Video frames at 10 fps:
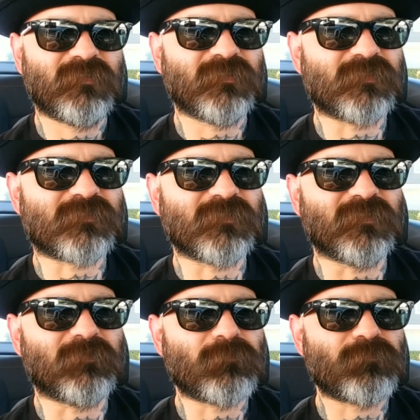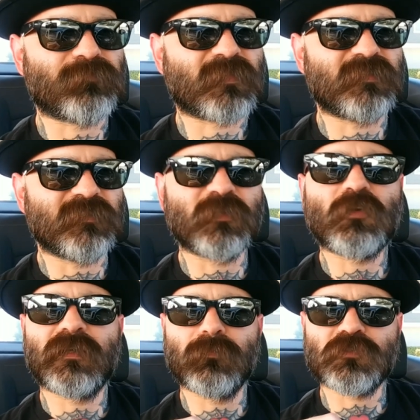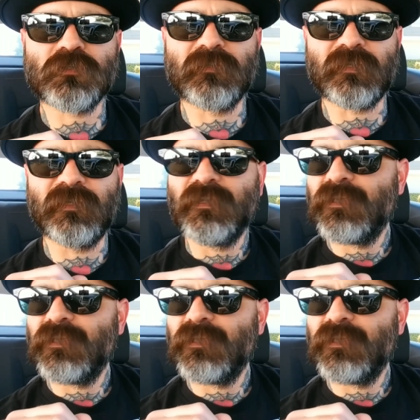It's an incredible journey.